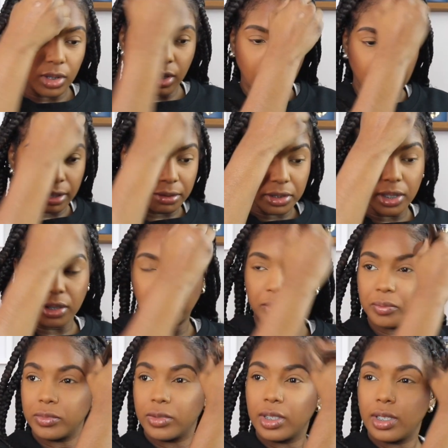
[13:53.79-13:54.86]
I don't know
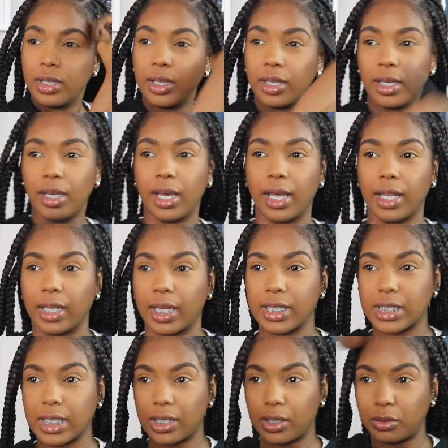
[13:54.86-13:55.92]
I like
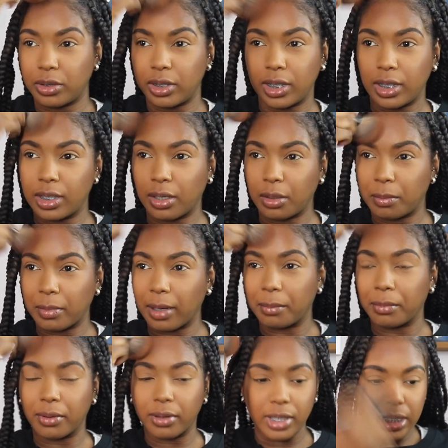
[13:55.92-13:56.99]
to OD on my
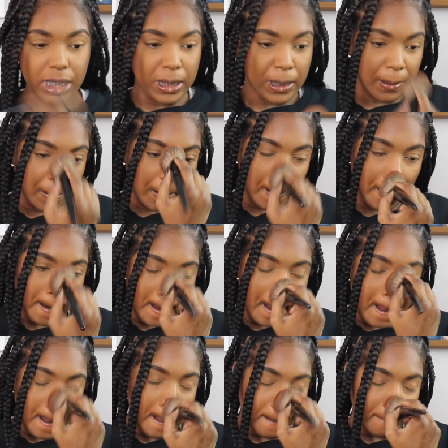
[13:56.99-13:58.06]
bronzer,
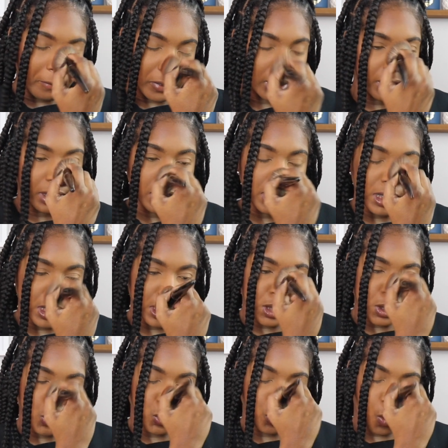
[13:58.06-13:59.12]
but this is
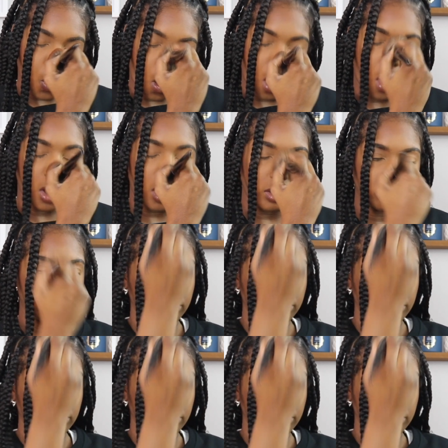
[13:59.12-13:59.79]
dark.